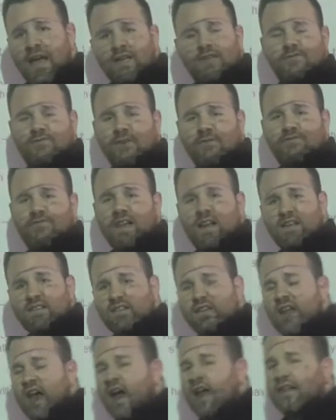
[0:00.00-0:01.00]
aged 15
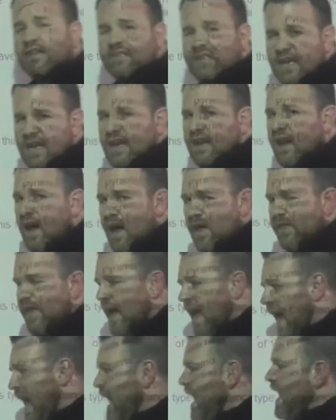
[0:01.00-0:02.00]
to 19 are
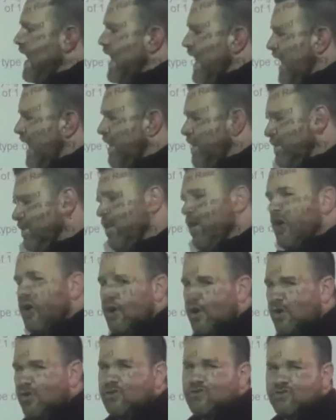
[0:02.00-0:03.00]
there in
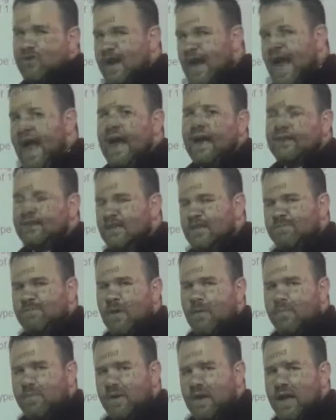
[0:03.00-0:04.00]
country X's
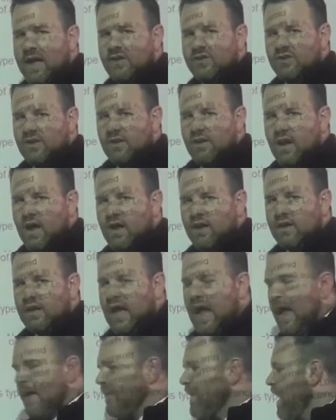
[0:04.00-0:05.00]
population?
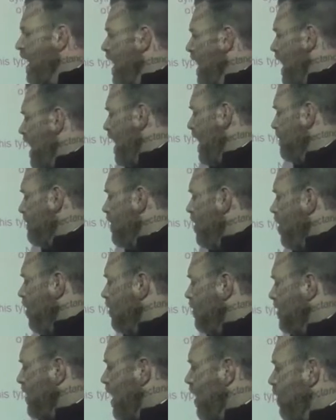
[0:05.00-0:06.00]
Okay, um,
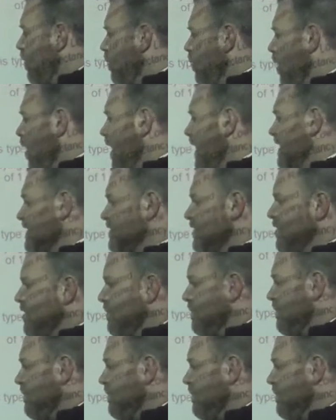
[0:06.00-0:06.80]
you know, what is the